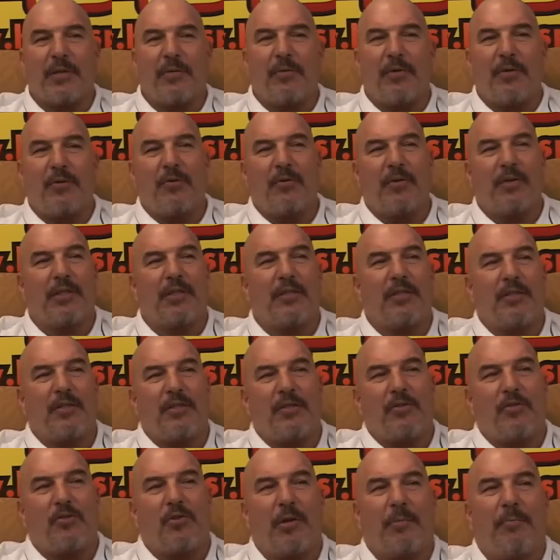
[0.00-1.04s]
someone to do a
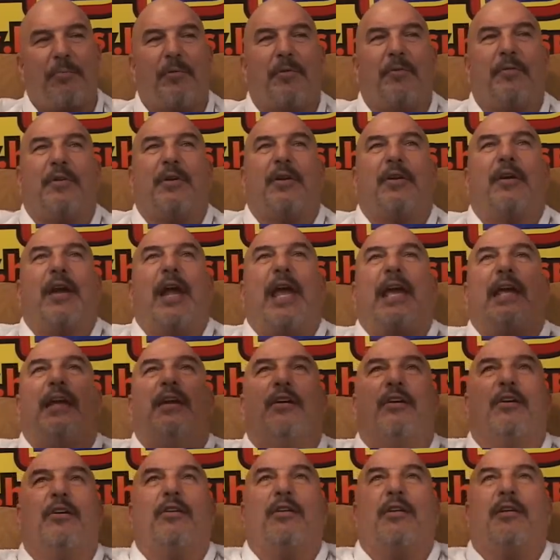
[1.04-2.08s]
triple
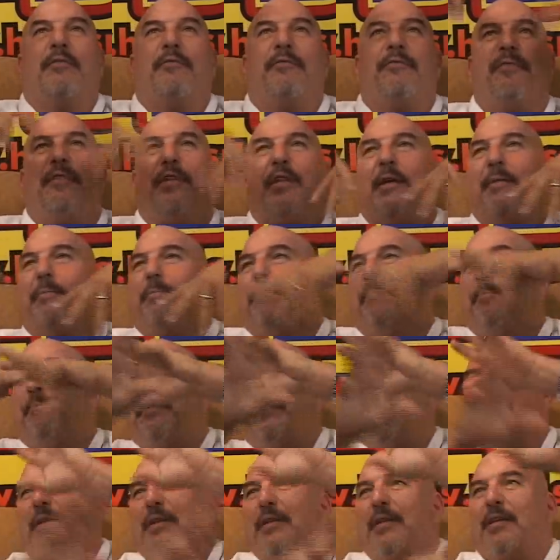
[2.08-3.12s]
gainer and a flip
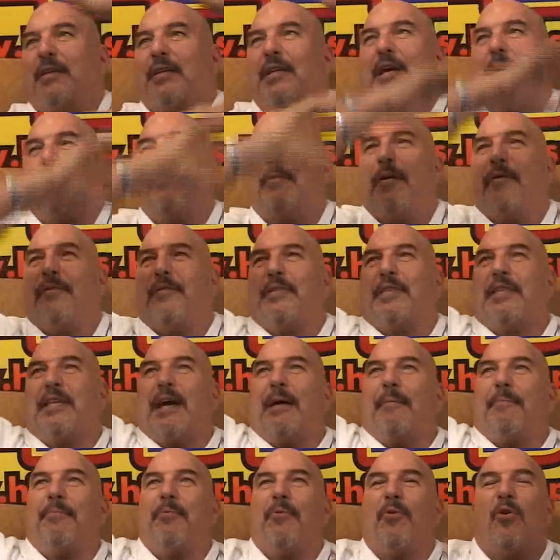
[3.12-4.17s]
and come off the
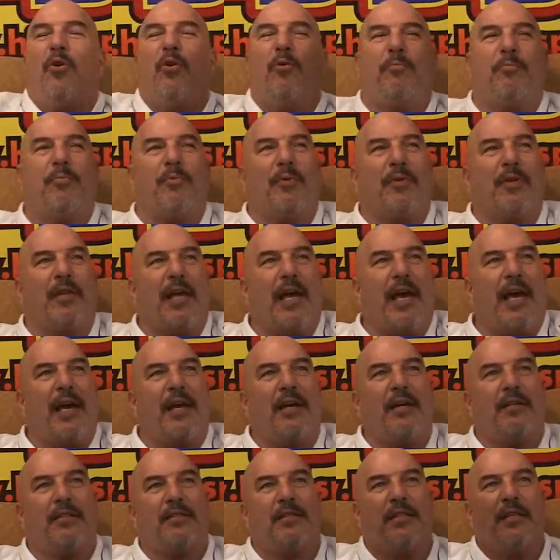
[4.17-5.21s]
top rope or
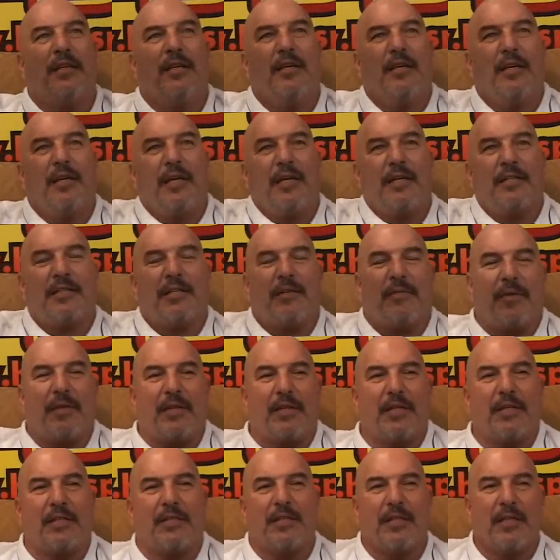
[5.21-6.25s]
ladders and stuff
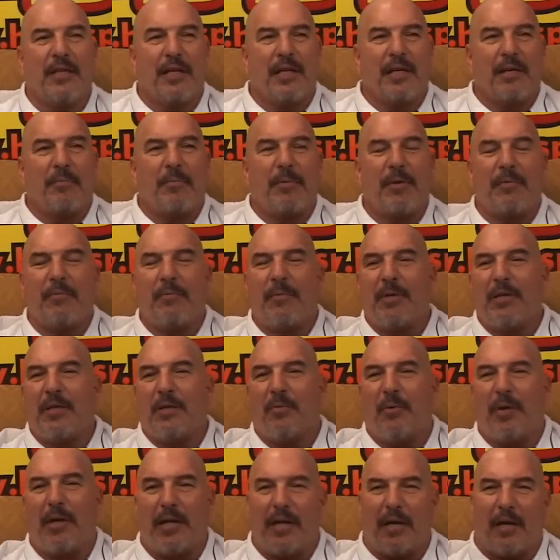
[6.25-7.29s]
like this, but when
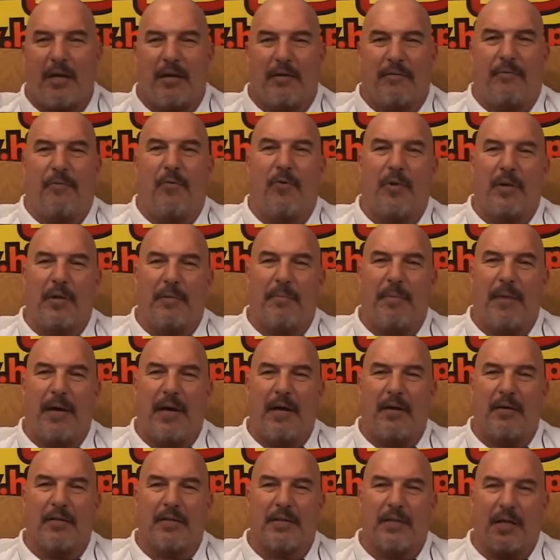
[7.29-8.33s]
you're weighing 140
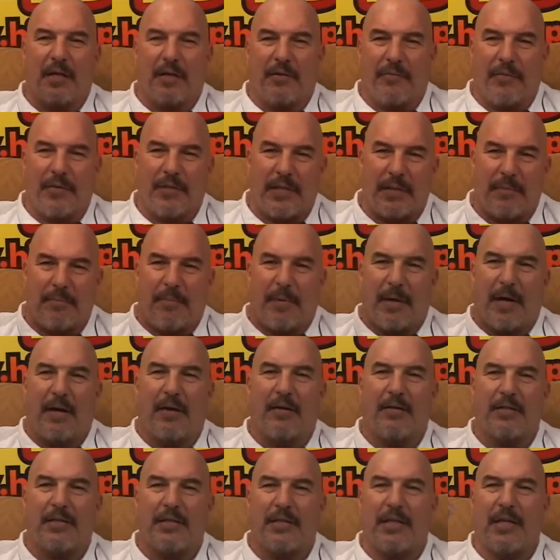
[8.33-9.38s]
pounds, 150
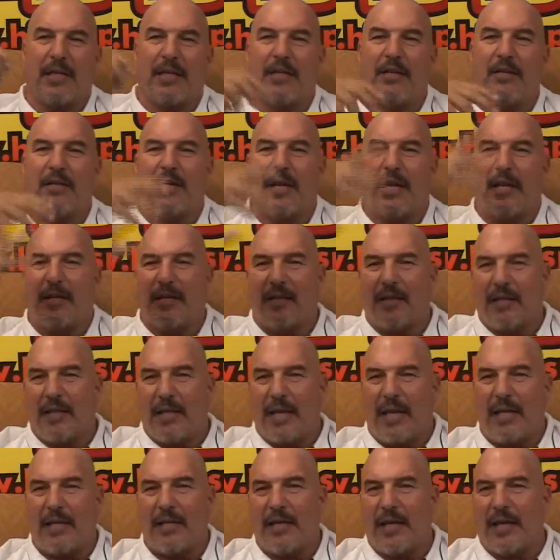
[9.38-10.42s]
pounds, and you're not
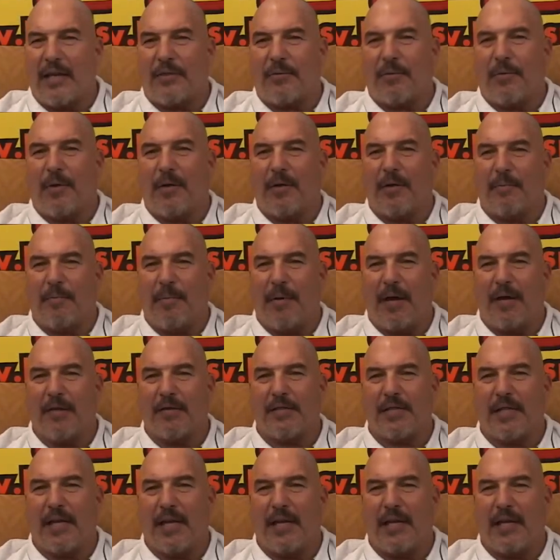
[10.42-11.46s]
you're not 300
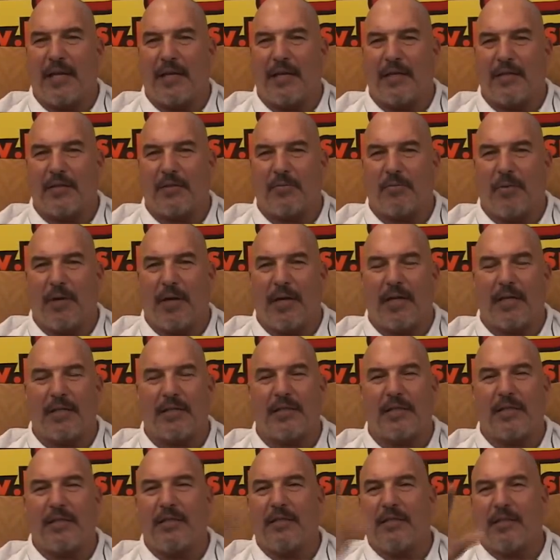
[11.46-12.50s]
pounds landing on this ring,
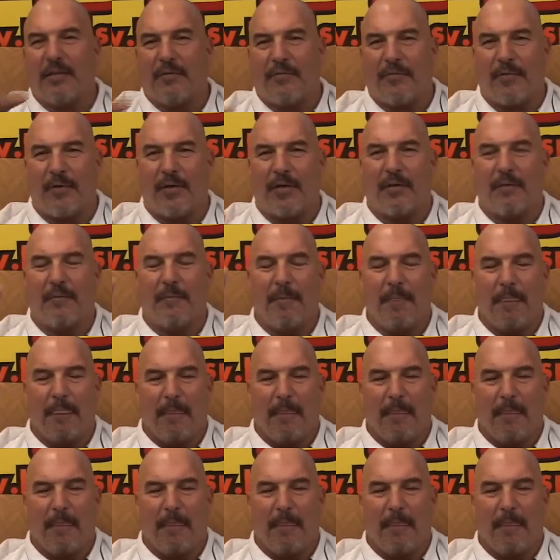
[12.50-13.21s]
it's a little different.